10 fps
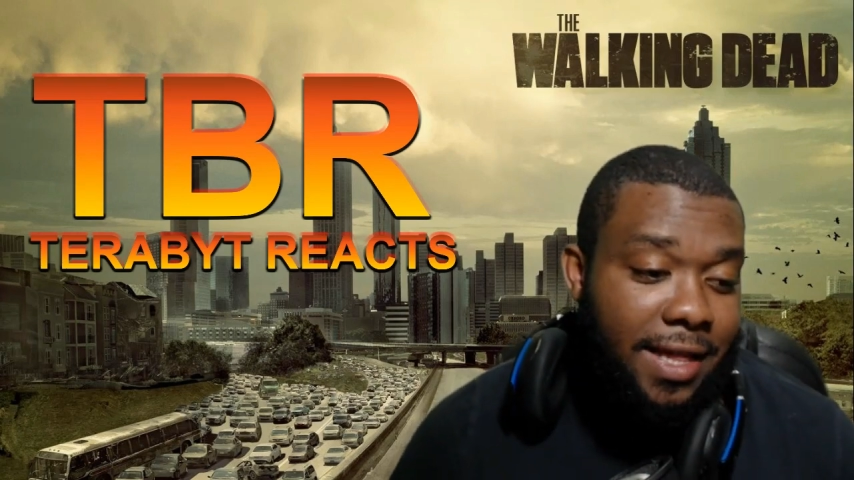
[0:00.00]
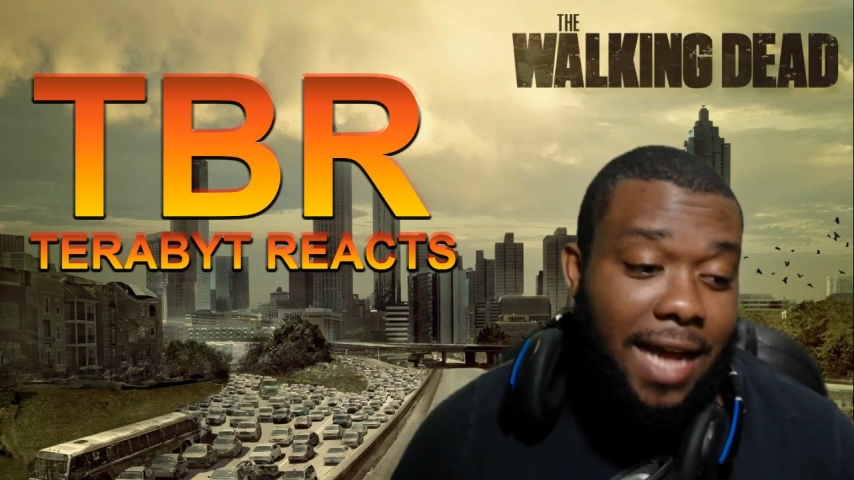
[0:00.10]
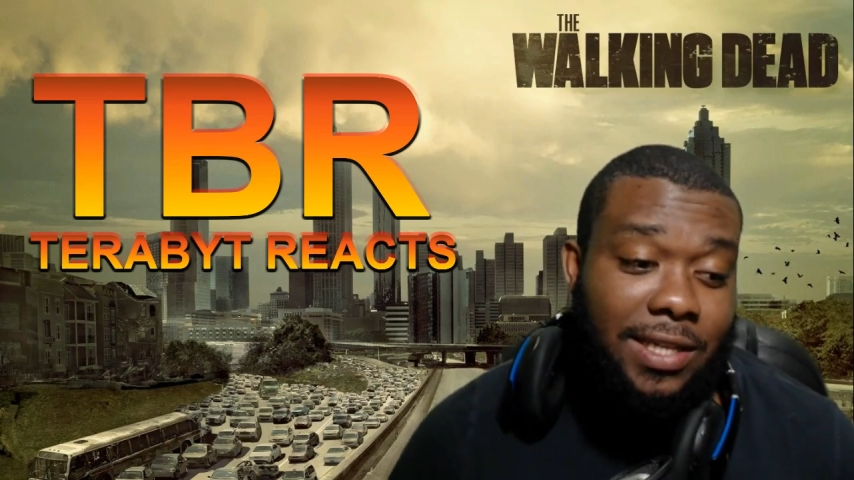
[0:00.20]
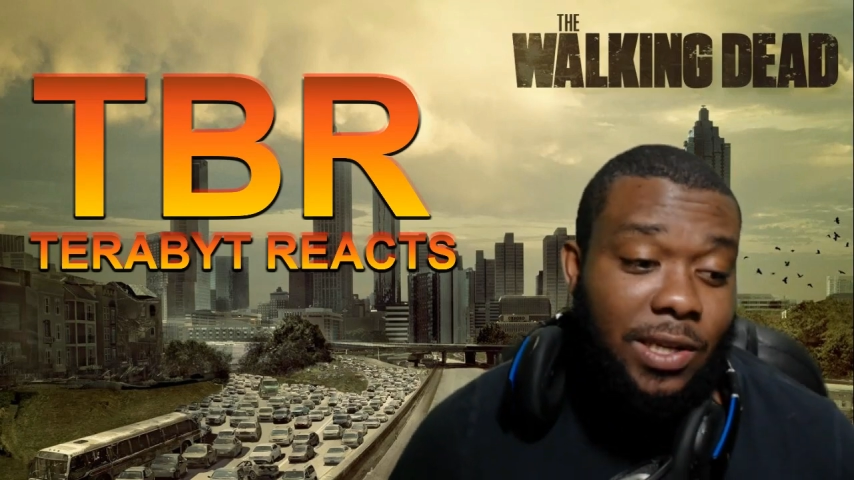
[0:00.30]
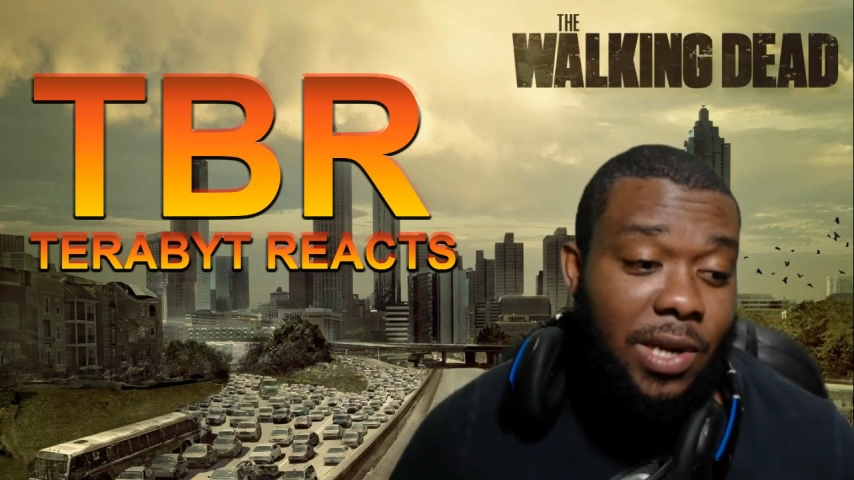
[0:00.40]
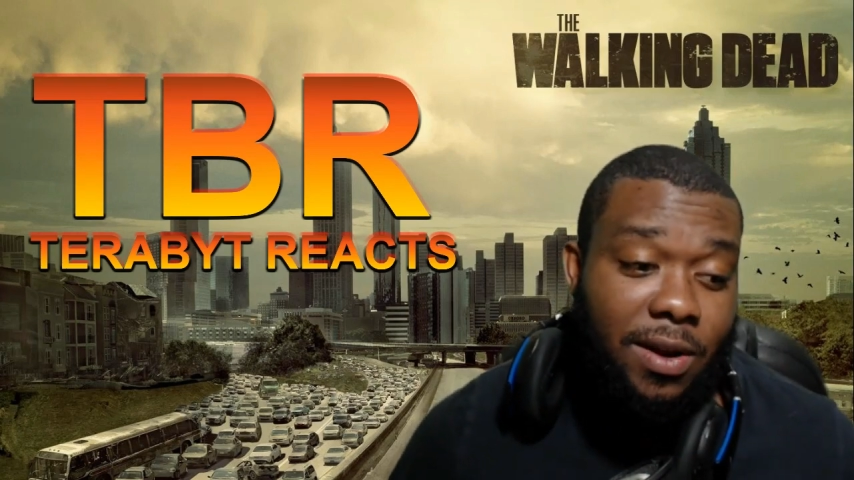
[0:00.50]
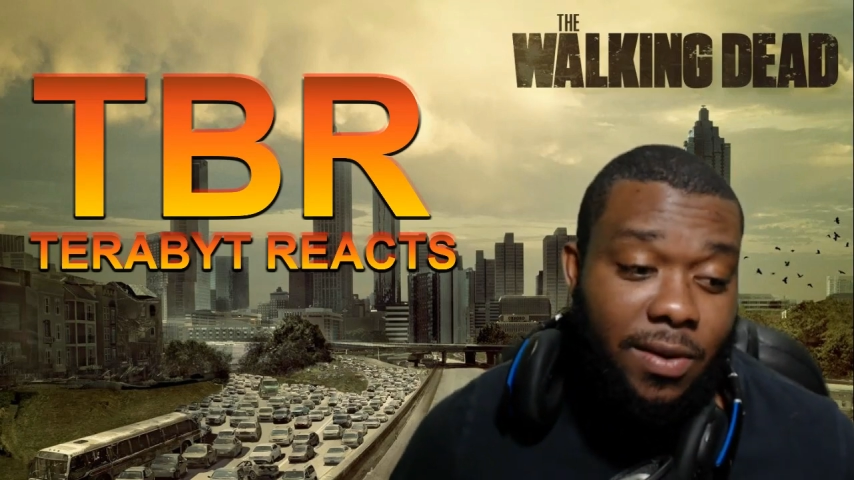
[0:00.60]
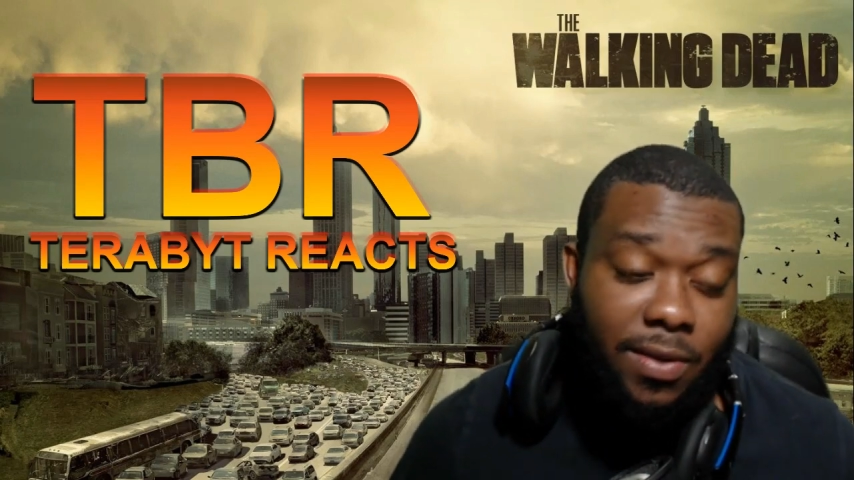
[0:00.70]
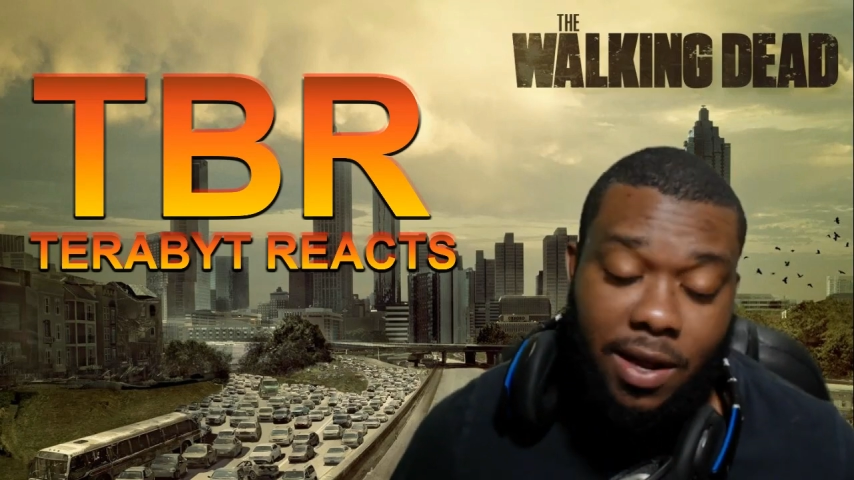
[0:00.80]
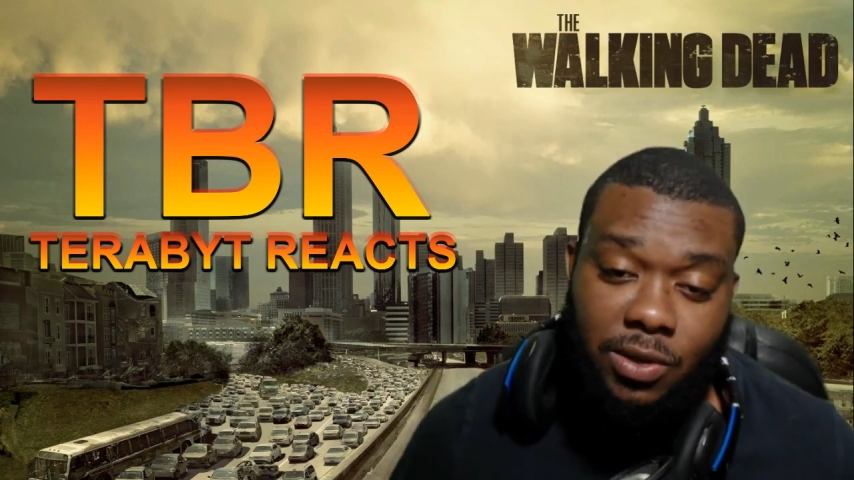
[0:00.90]
that's
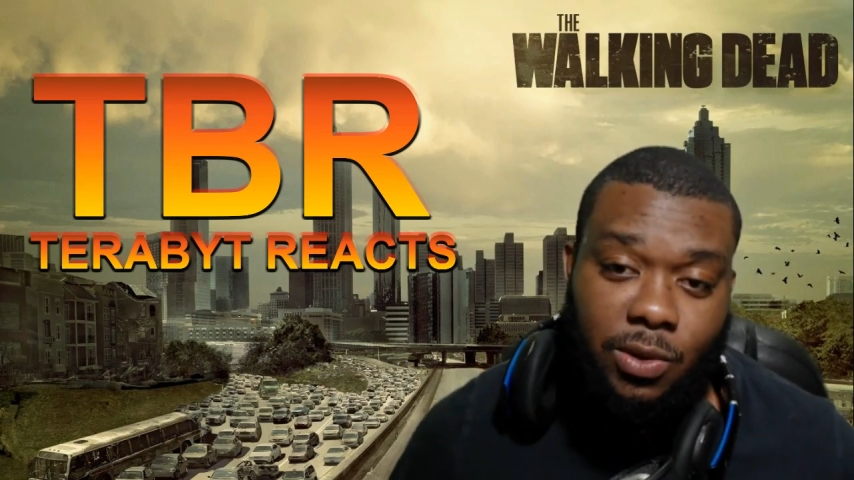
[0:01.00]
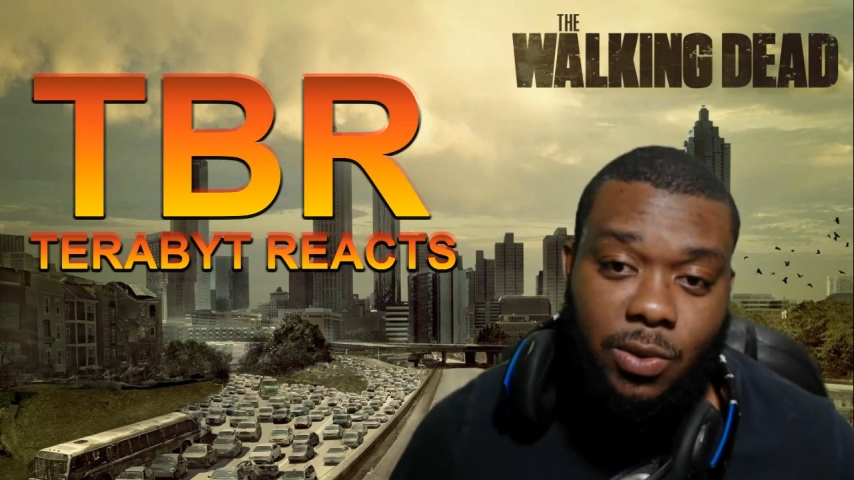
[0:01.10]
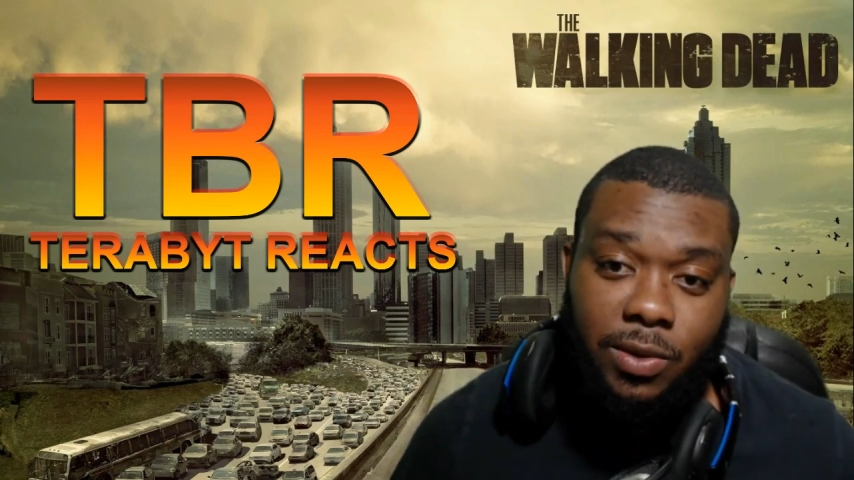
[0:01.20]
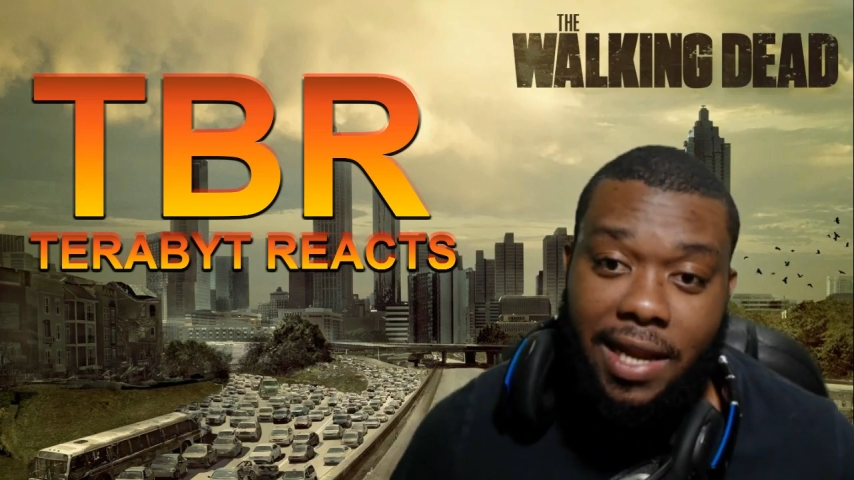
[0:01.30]
another thing too.